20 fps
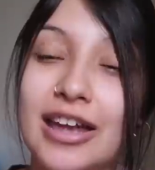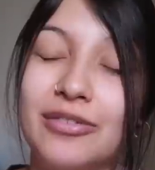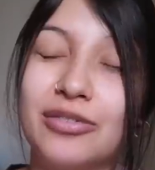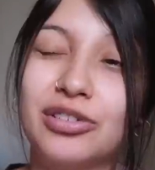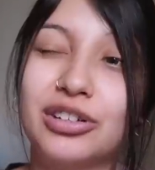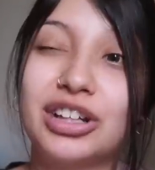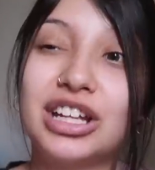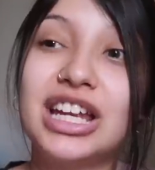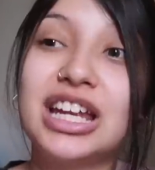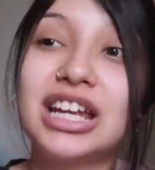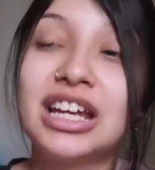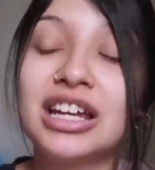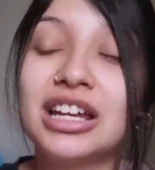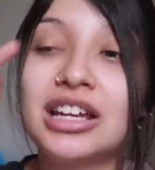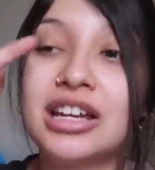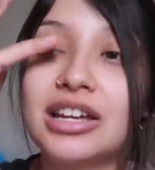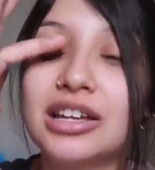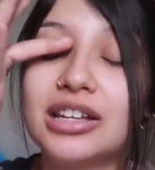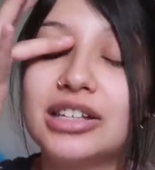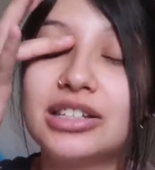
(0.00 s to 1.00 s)
Everly.
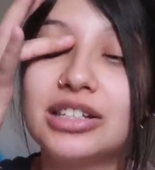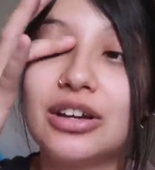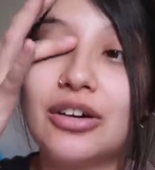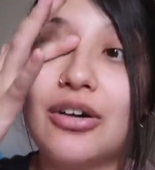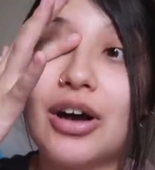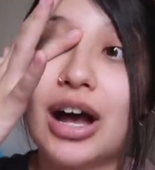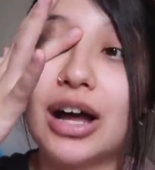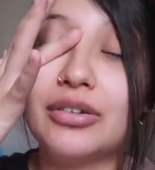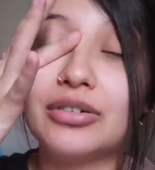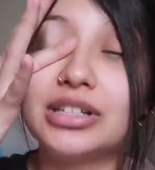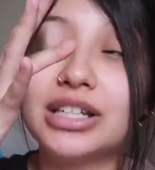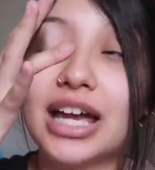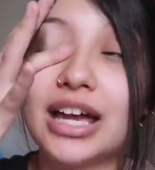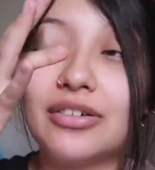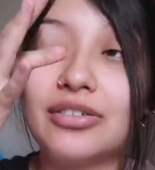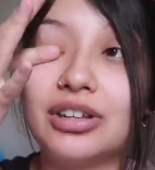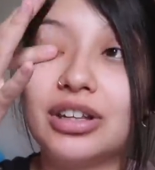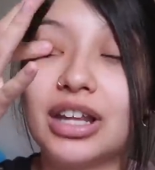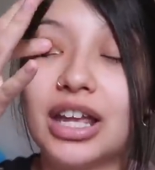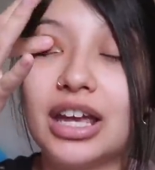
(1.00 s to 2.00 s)
So I was
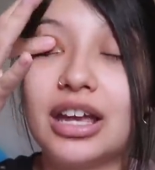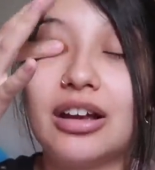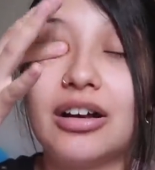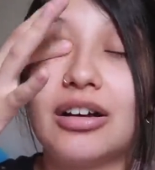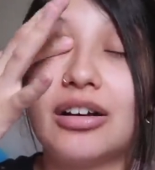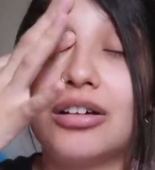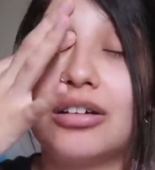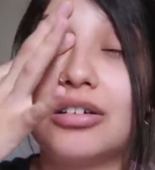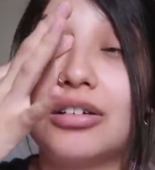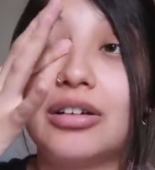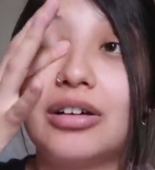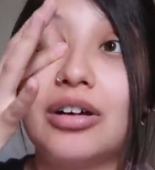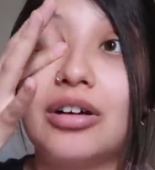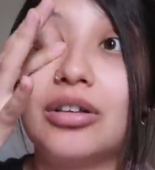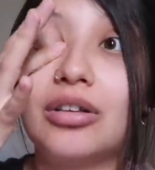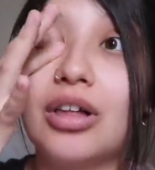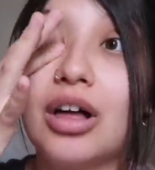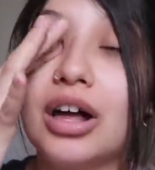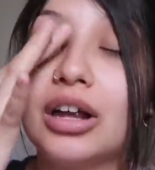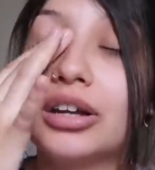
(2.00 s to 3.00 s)
having like a
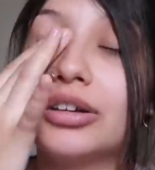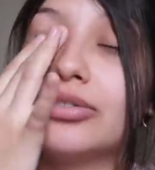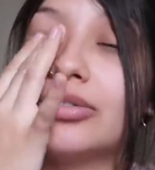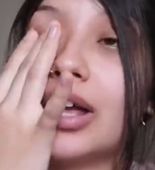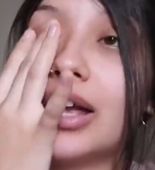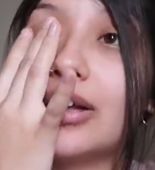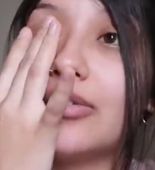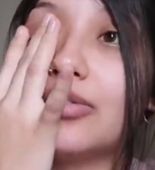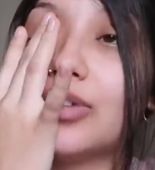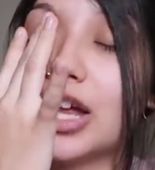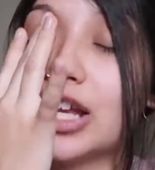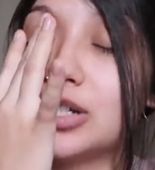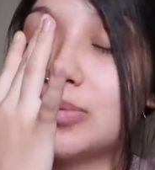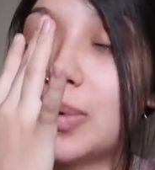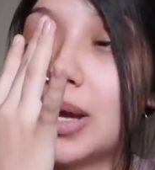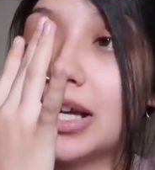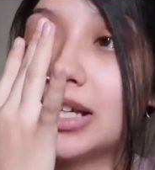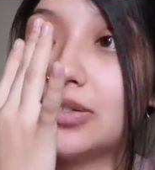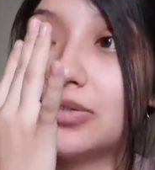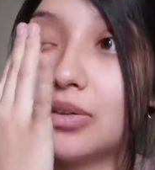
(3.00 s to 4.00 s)
lot of like
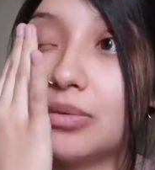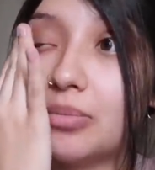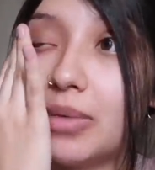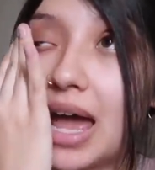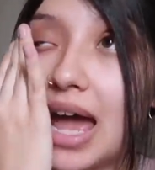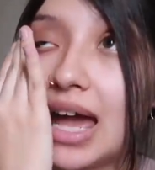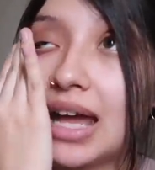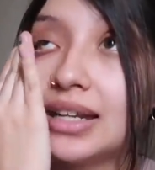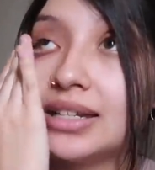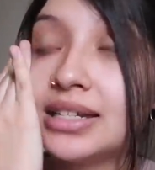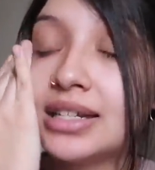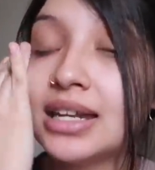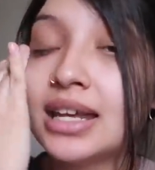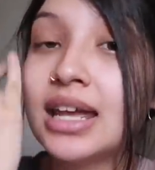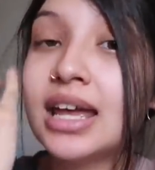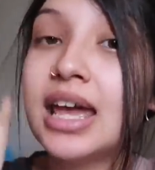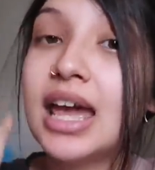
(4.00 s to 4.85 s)
flashbacks from that.